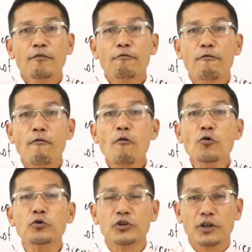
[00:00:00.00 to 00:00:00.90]

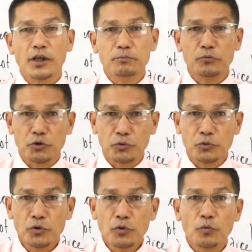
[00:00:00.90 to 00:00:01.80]
force him
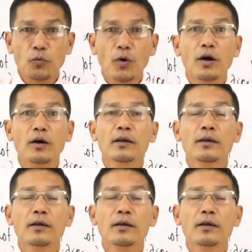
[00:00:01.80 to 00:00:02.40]
to work